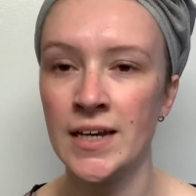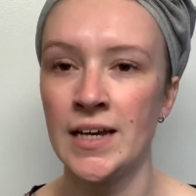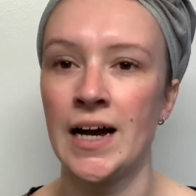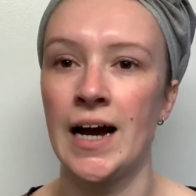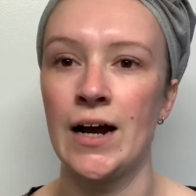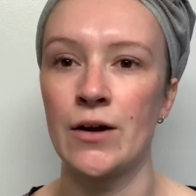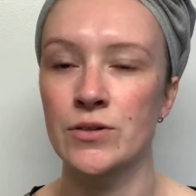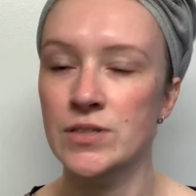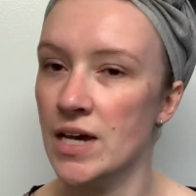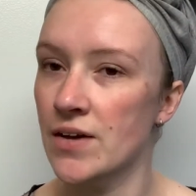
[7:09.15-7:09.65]

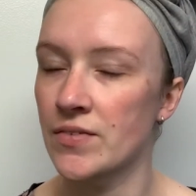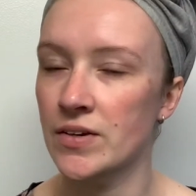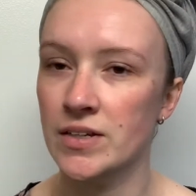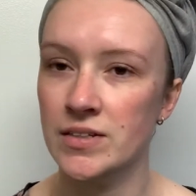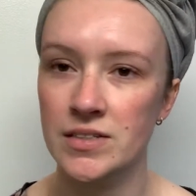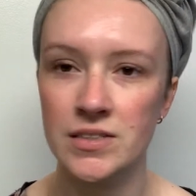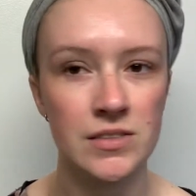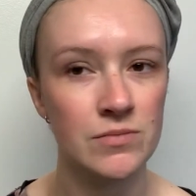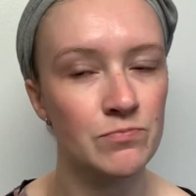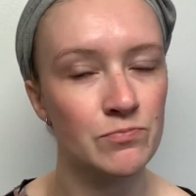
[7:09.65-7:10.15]
I was having a
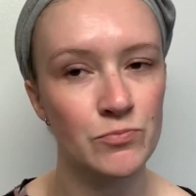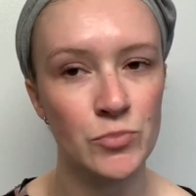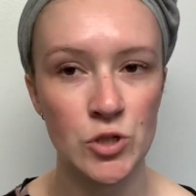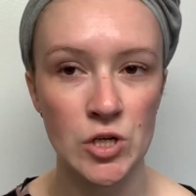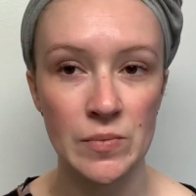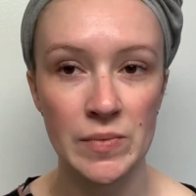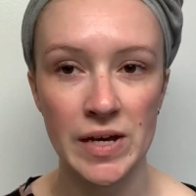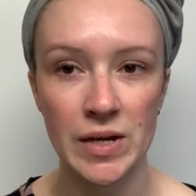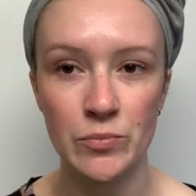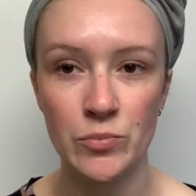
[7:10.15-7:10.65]
pretty
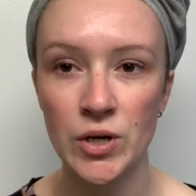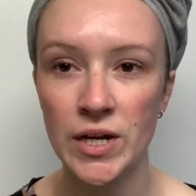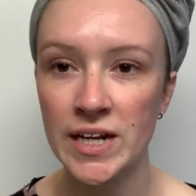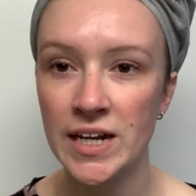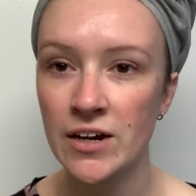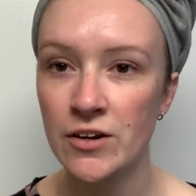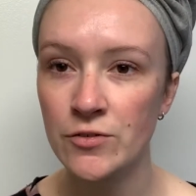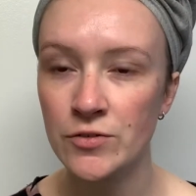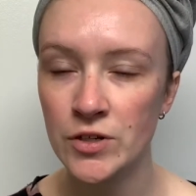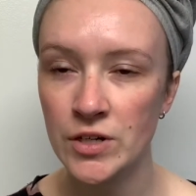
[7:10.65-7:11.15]
bad
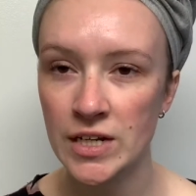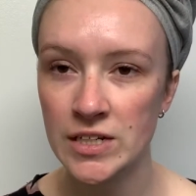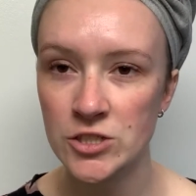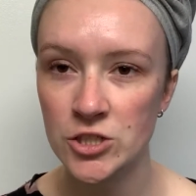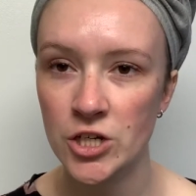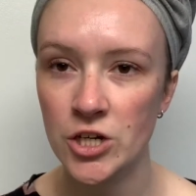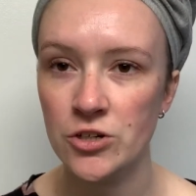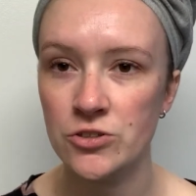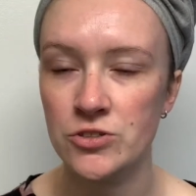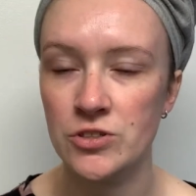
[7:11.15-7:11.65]
breakout a few days
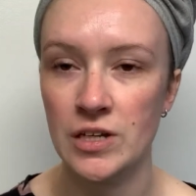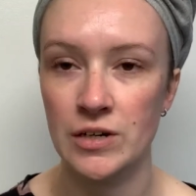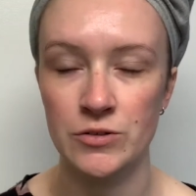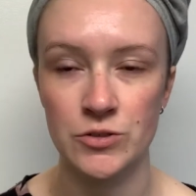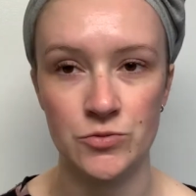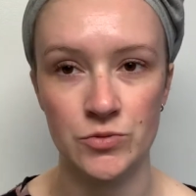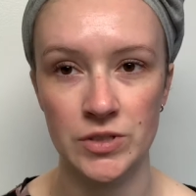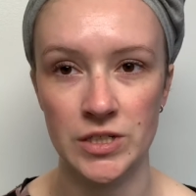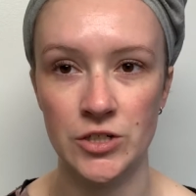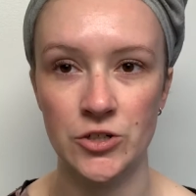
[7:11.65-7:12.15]
ago, so that was
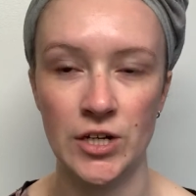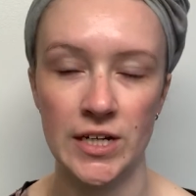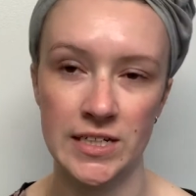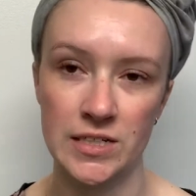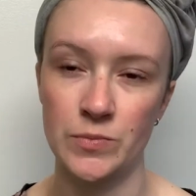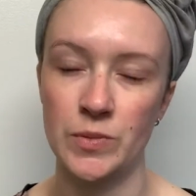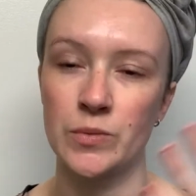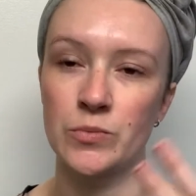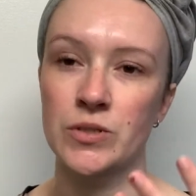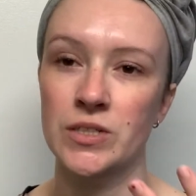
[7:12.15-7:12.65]
really great to
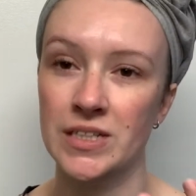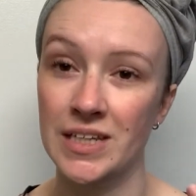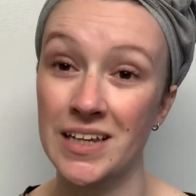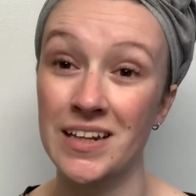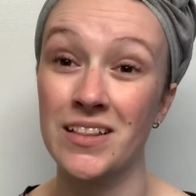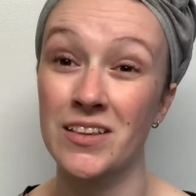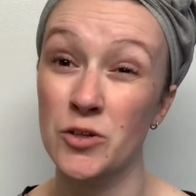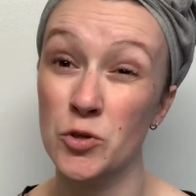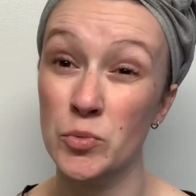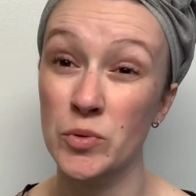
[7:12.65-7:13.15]
be able to get a
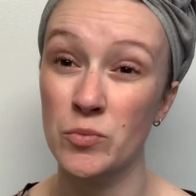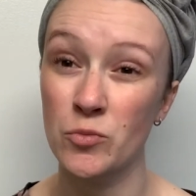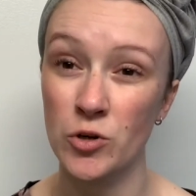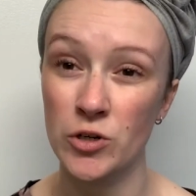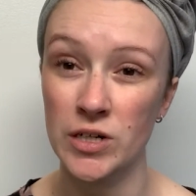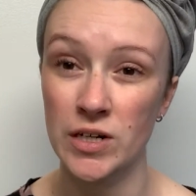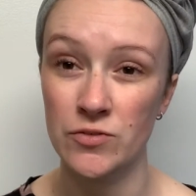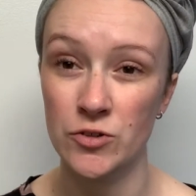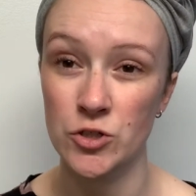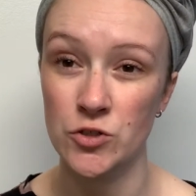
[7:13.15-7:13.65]
little bit more
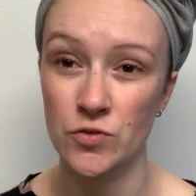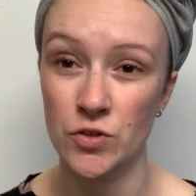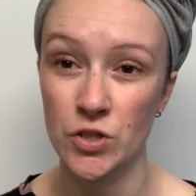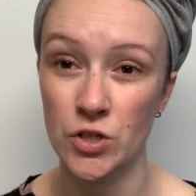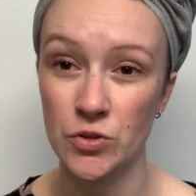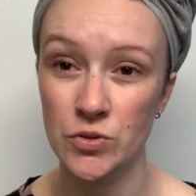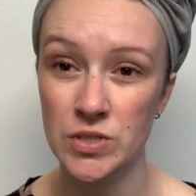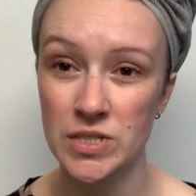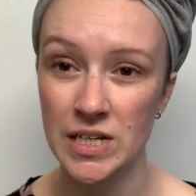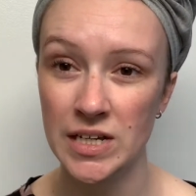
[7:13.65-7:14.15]
coverage for
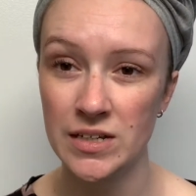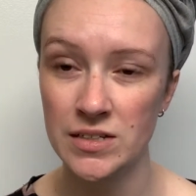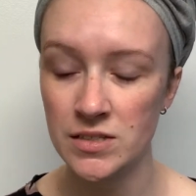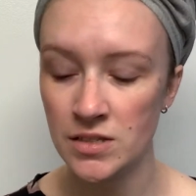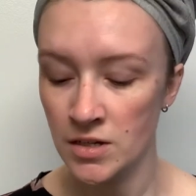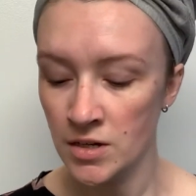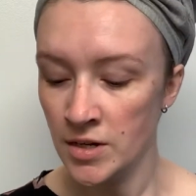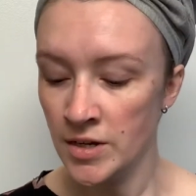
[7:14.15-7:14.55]
those days.